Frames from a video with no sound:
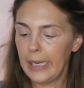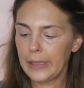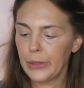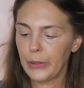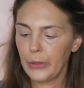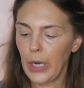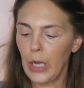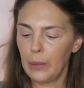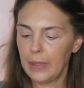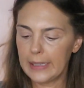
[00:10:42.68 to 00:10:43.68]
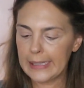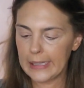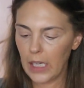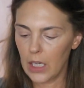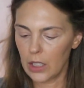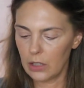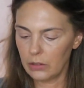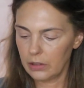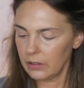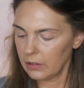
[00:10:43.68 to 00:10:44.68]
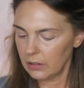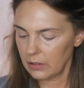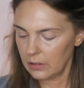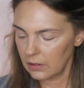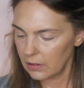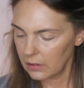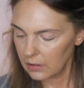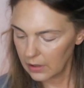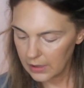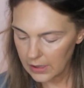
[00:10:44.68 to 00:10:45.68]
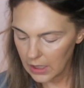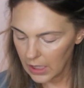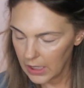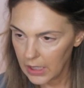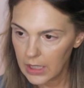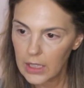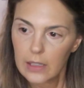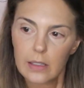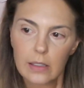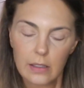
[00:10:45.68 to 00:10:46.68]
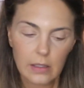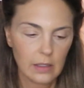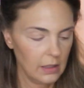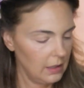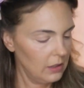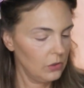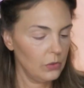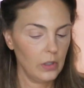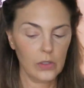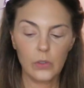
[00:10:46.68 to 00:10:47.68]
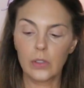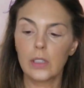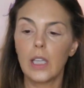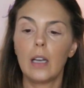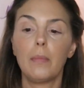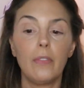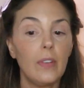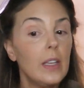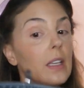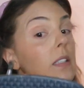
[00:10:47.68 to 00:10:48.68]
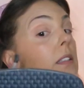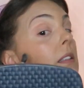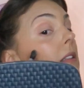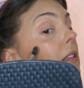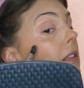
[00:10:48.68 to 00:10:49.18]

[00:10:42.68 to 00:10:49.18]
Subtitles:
Master Chrome, let's go. Let's highlight this Drugstore side of my face.